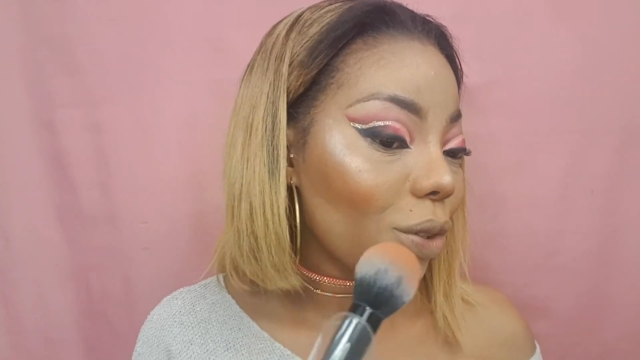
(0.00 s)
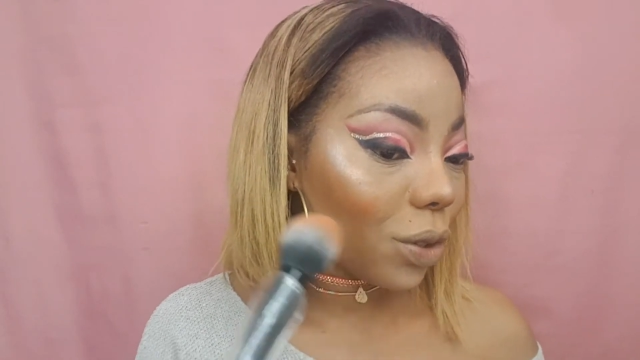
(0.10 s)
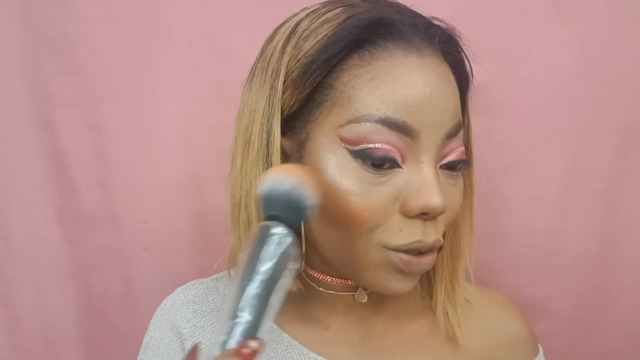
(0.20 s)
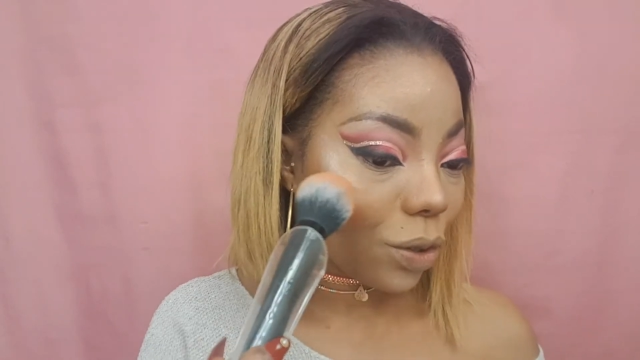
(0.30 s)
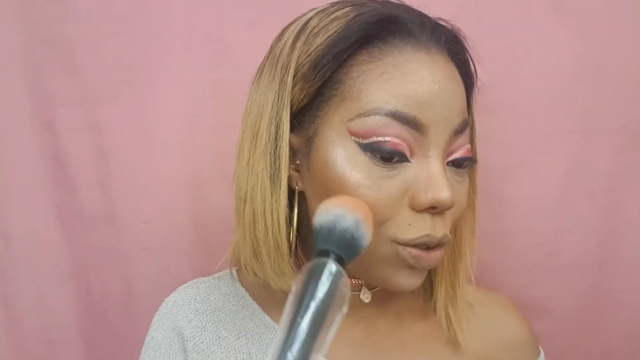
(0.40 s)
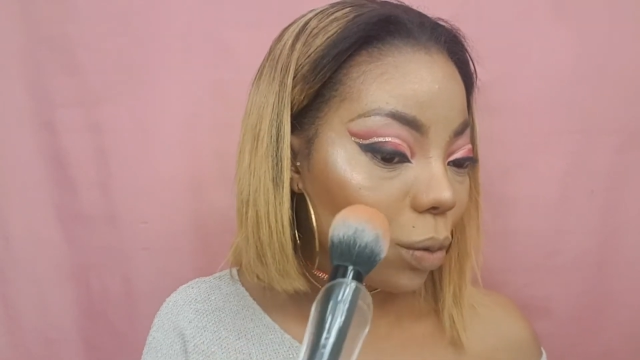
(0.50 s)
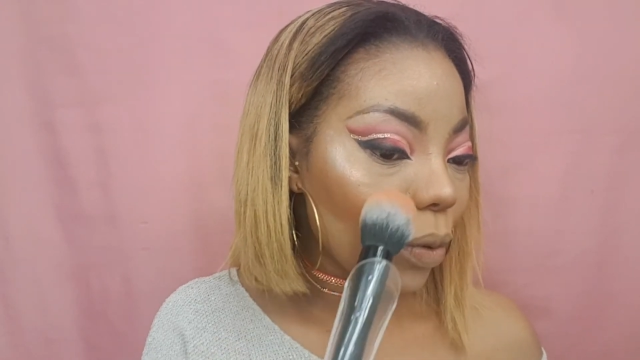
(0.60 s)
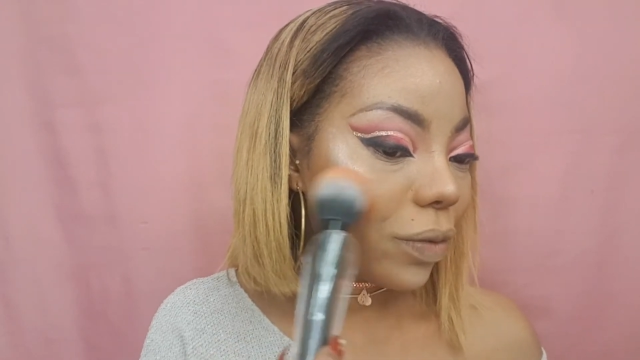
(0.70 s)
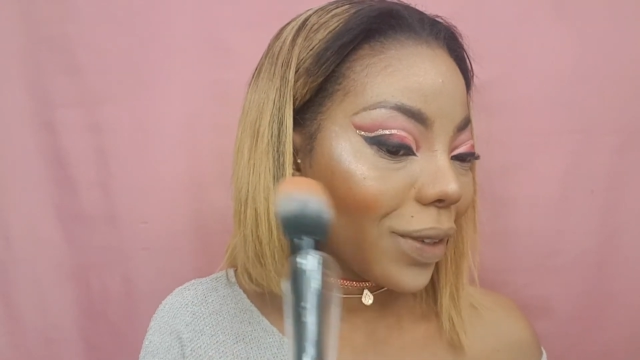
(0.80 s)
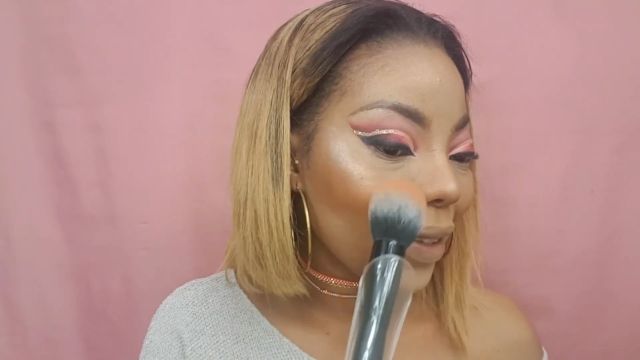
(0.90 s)
not on top
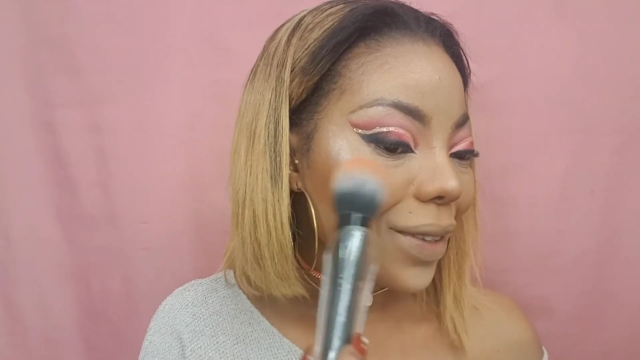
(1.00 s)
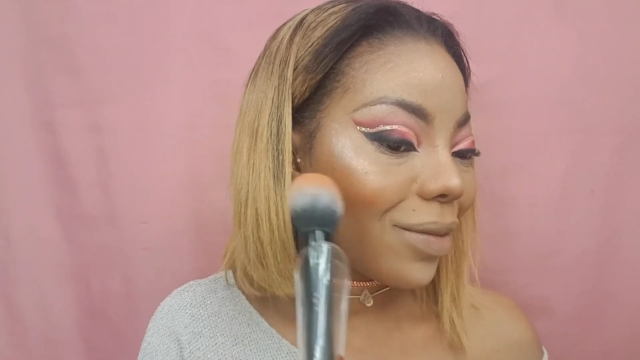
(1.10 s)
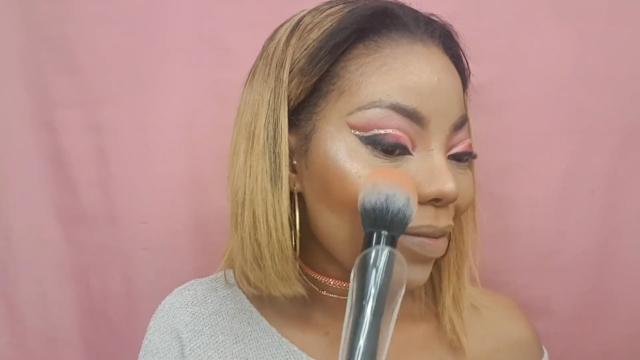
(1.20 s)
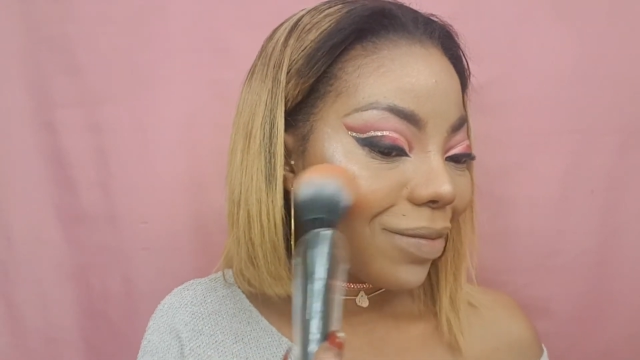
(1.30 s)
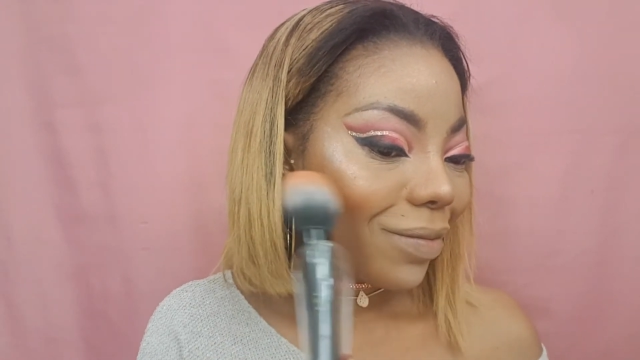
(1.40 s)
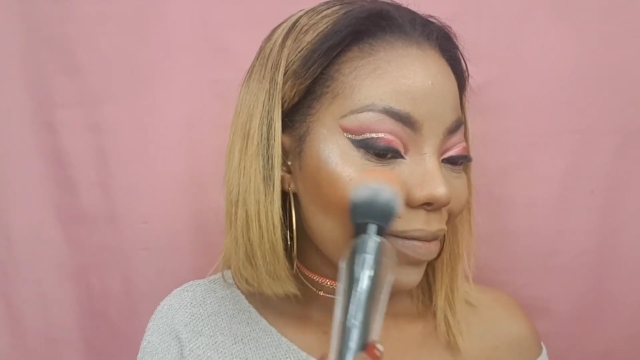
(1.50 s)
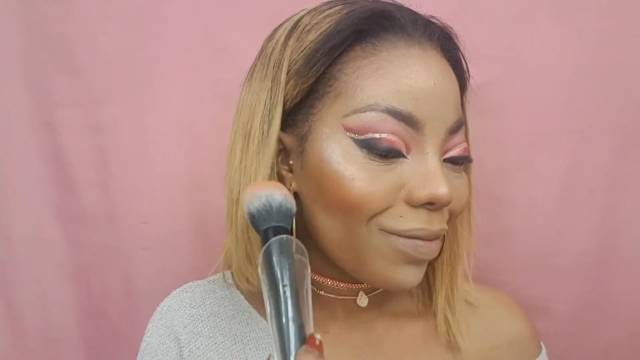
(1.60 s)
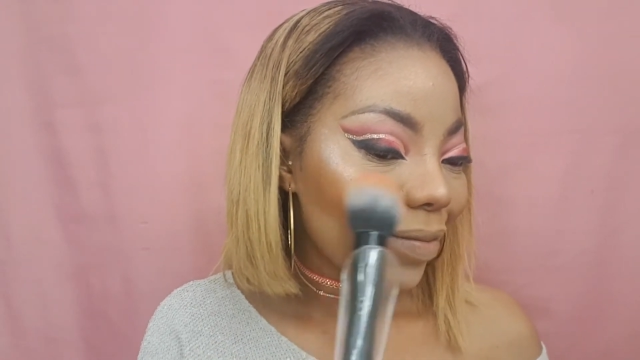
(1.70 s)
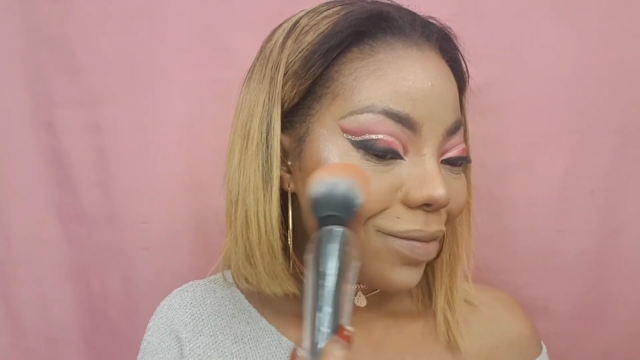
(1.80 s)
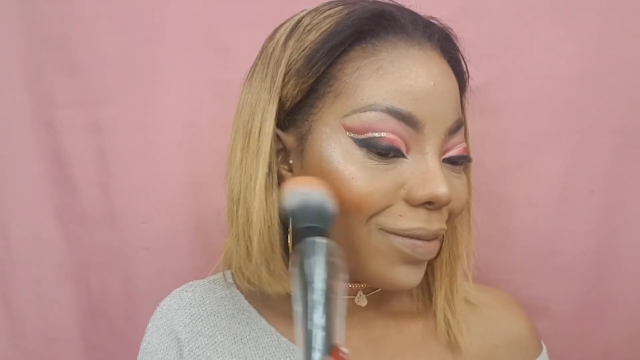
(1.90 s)
of it.
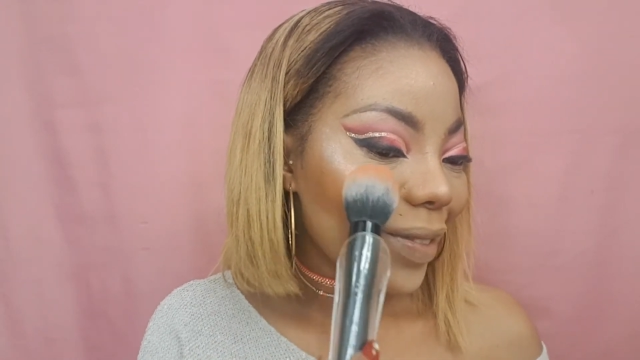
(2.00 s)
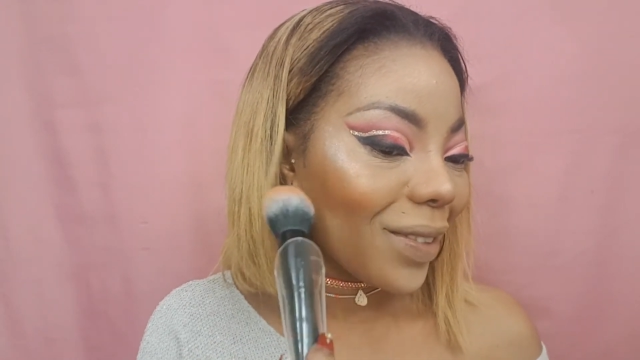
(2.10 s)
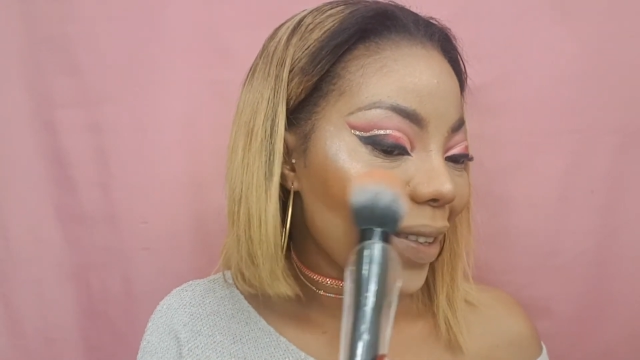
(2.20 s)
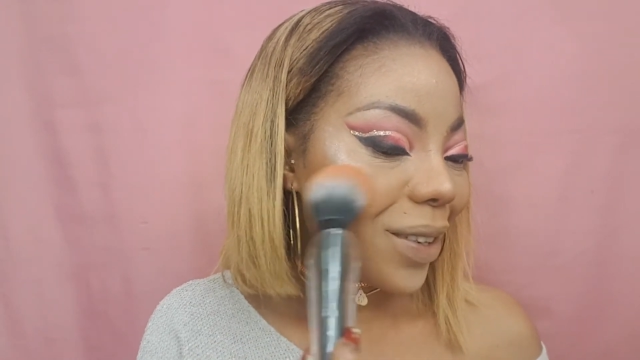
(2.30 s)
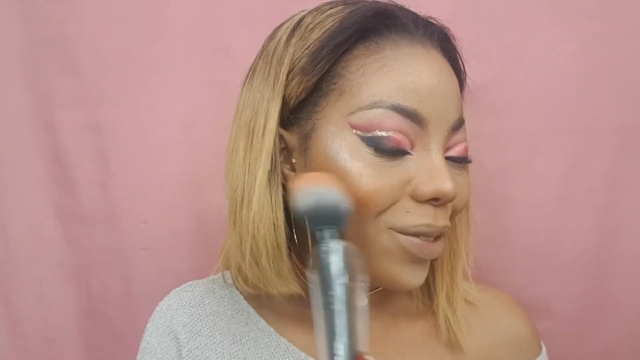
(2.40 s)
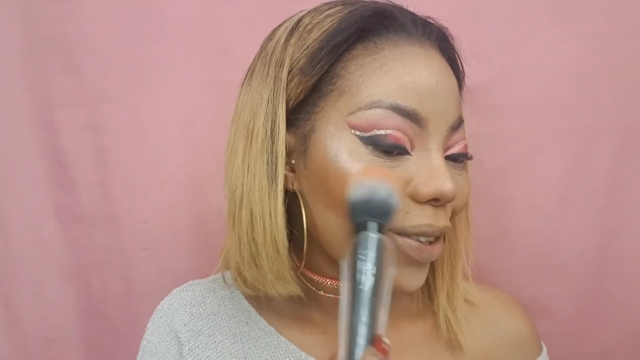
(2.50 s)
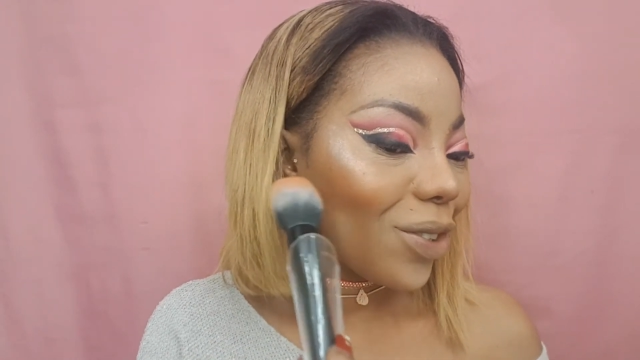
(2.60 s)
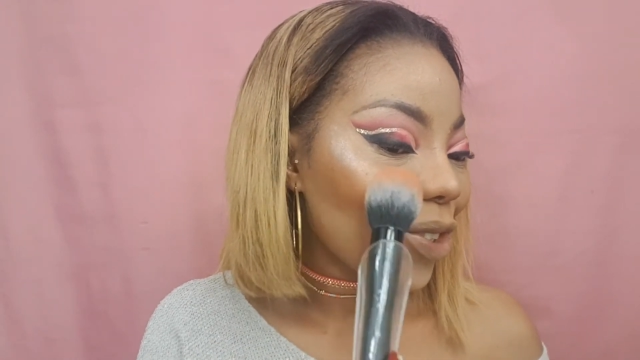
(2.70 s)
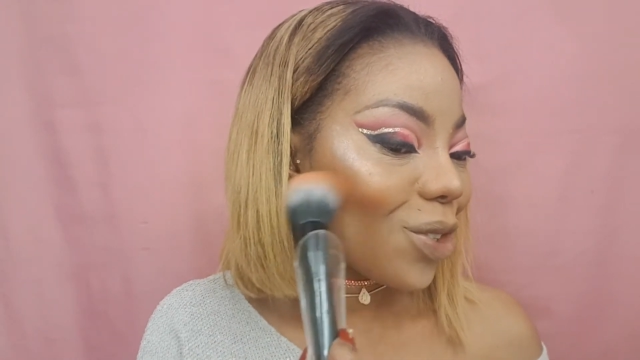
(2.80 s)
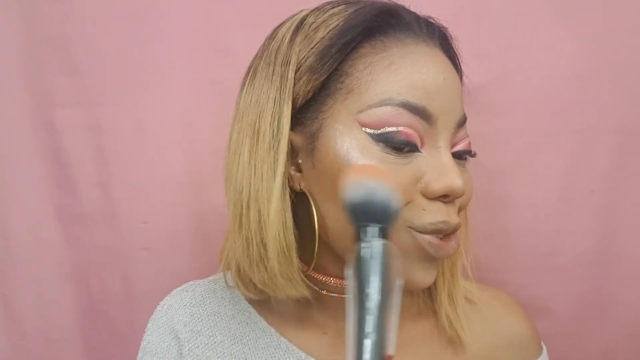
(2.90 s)
And that way you
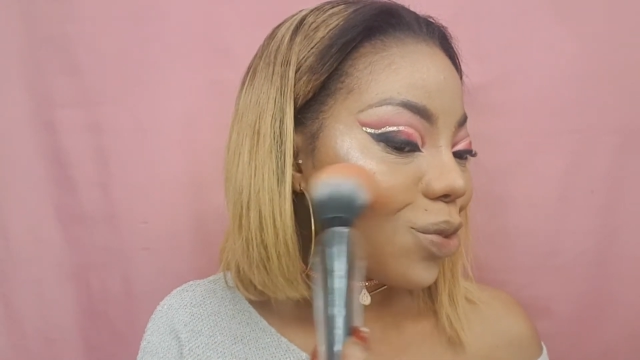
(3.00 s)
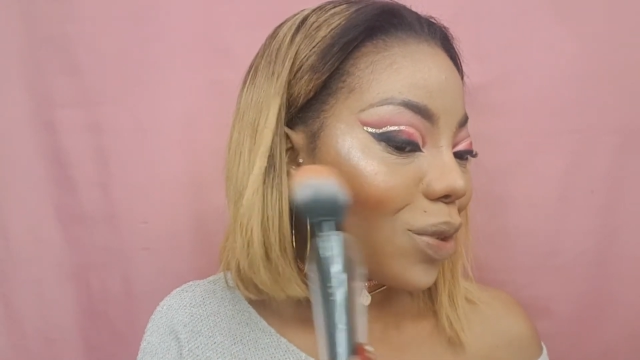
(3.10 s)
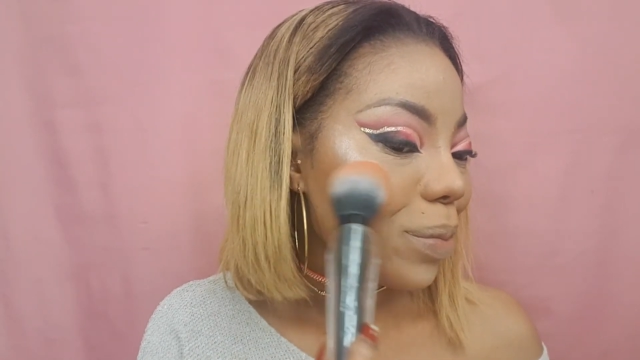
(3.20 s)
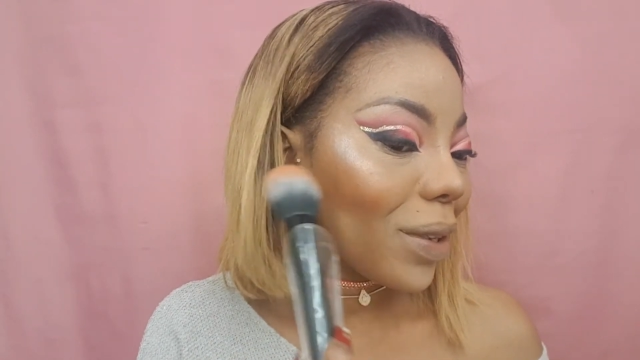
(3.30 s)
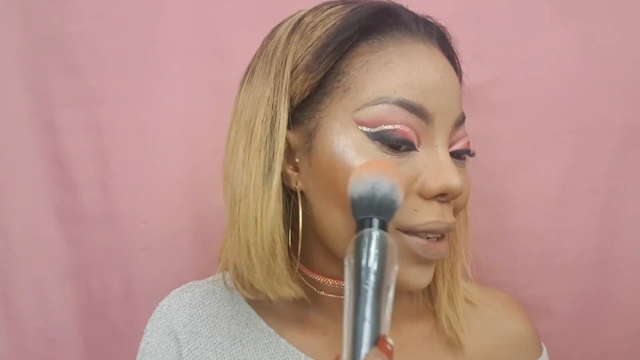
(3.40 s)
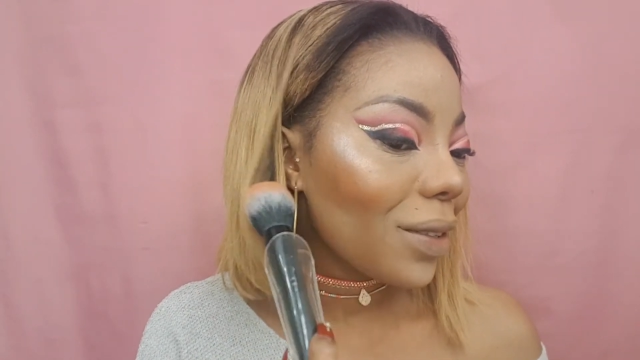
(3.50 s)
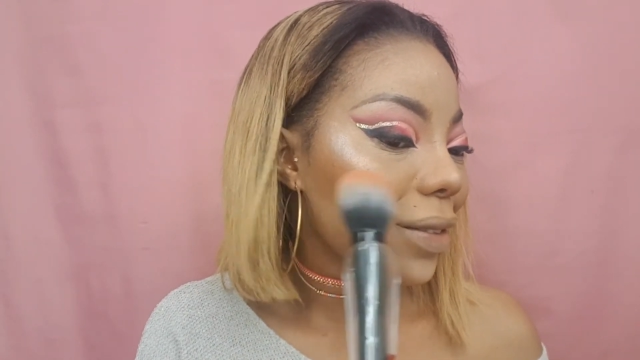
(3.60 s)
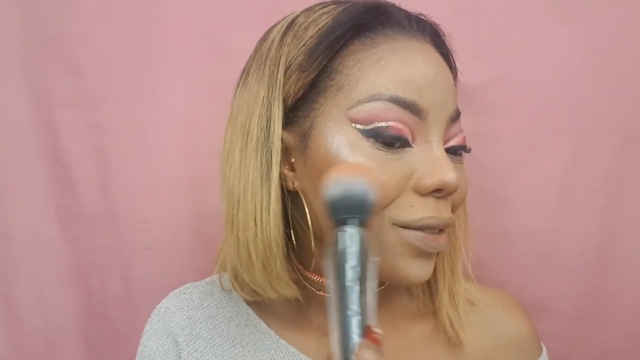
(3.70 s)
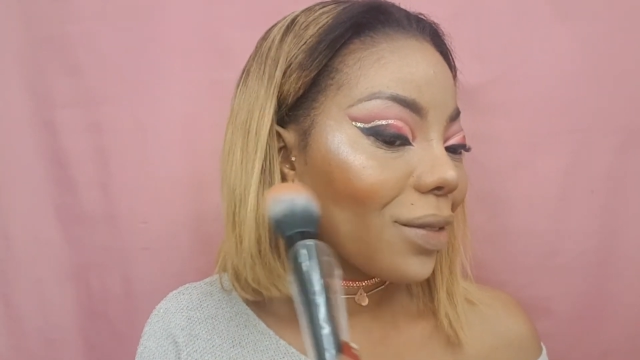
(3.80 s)
just sweep it in.